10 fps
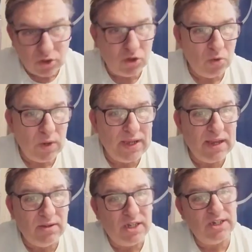Do we
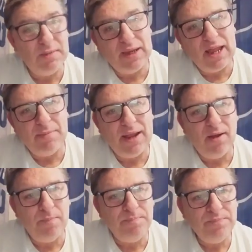does he become
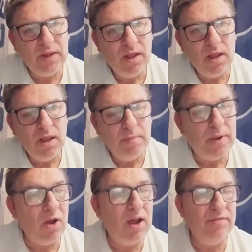our
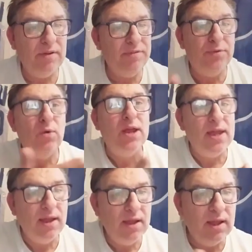part of
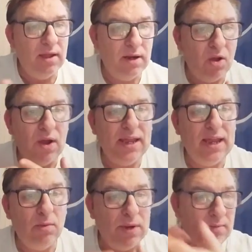three? And
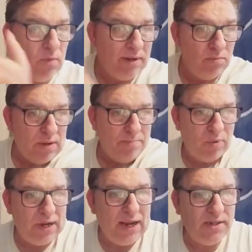i.e. we, we, we
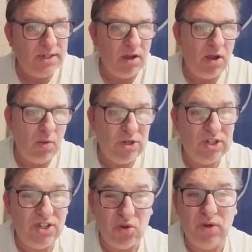bring in Zaha, which
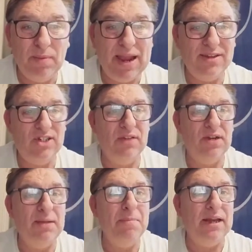they're talking about
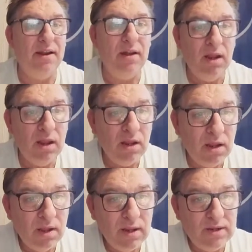70 million,
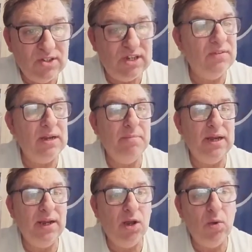70
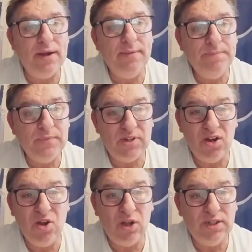million quid. It's a
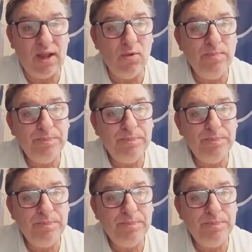lot of dough.